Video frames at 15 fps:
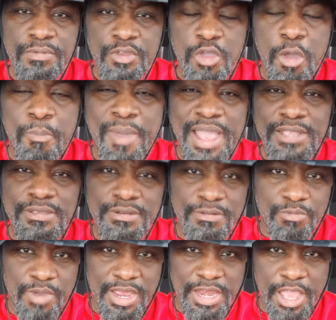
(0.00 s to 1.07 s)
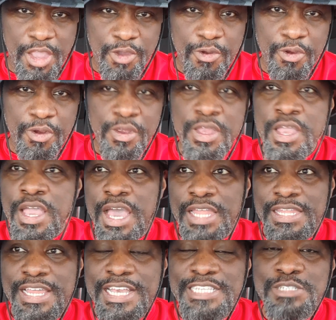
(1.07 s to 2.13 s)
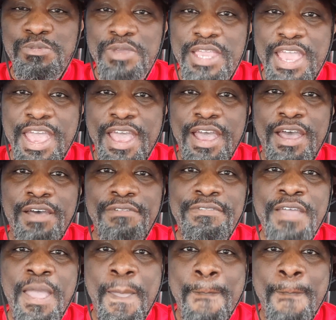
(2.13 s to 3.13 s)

go back to the way they were unless we have